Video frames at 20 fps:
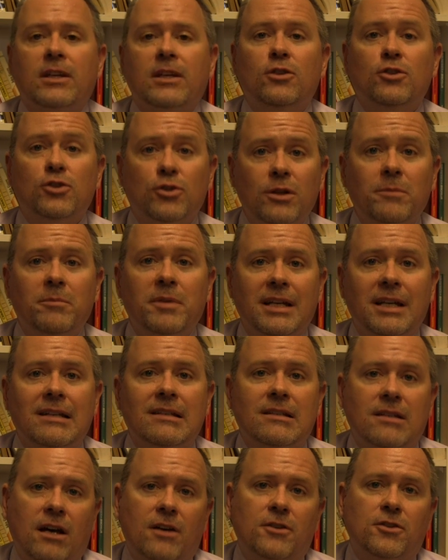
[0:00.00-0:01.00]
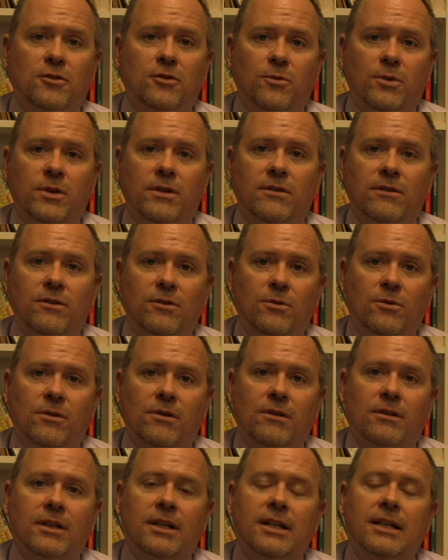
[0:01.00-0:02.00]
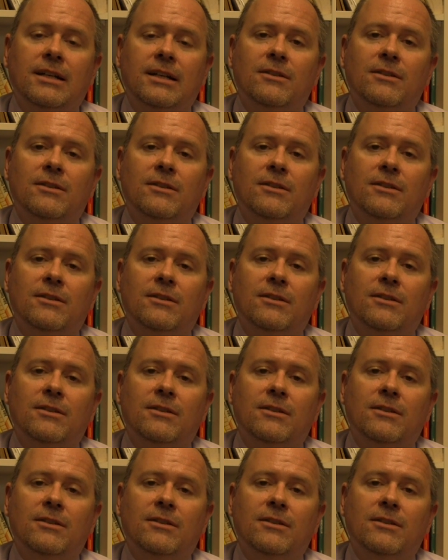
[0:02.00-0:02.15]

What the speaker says: you should be in touch with your